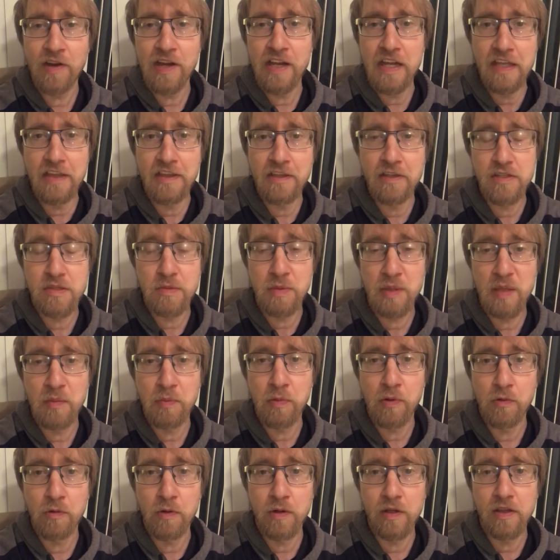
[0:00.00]
And there's
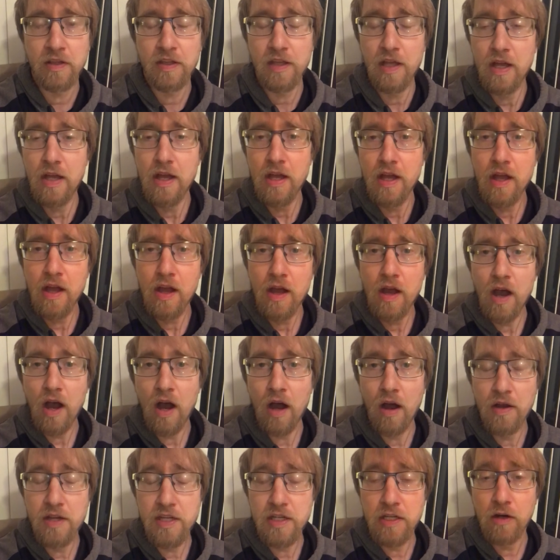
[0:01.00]
people with,
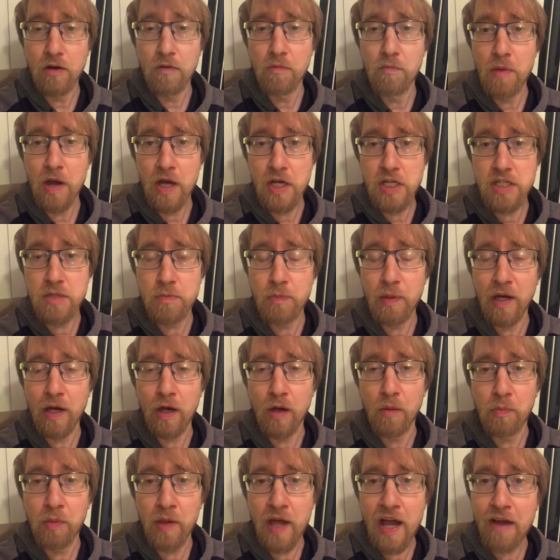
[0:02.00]
you know, much
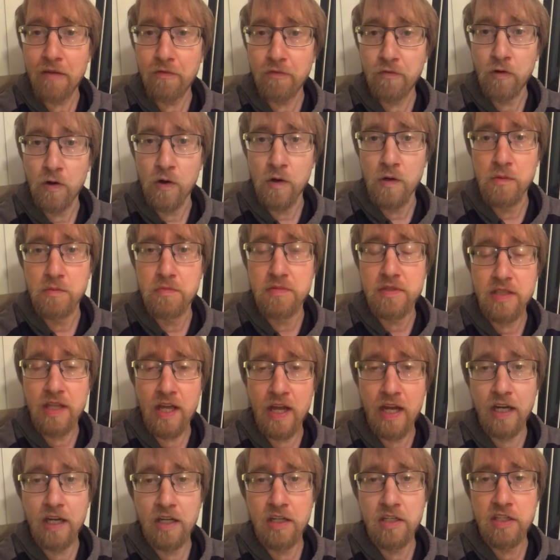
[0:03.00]
bigger platforms
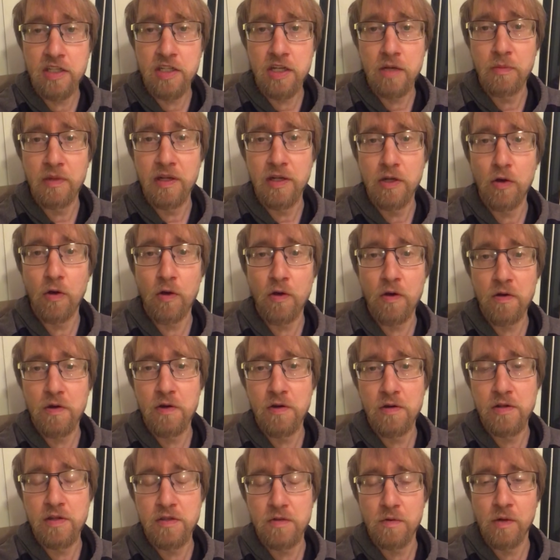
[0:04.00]
like Jimmy Dore,
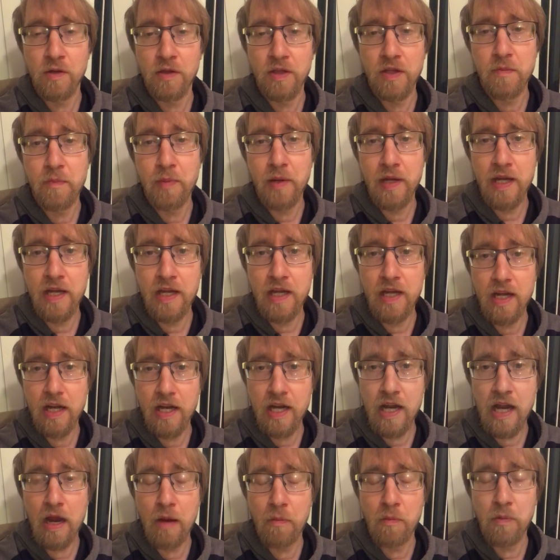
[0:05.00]
who's really been
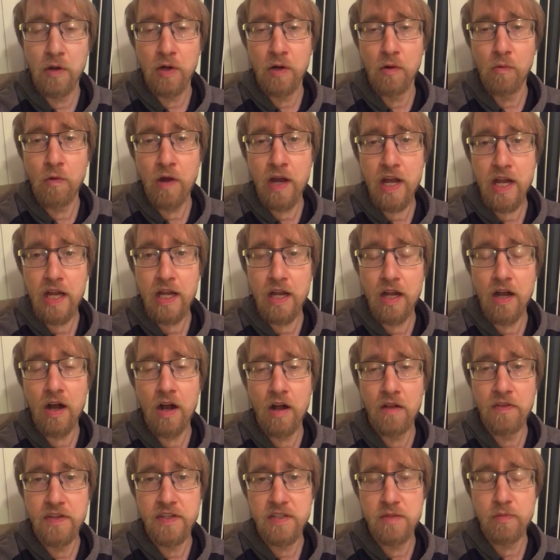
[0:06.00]
hammering away
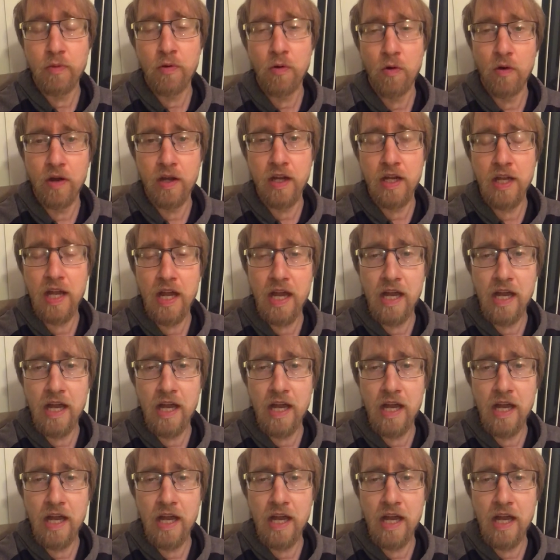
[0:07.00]
on this point,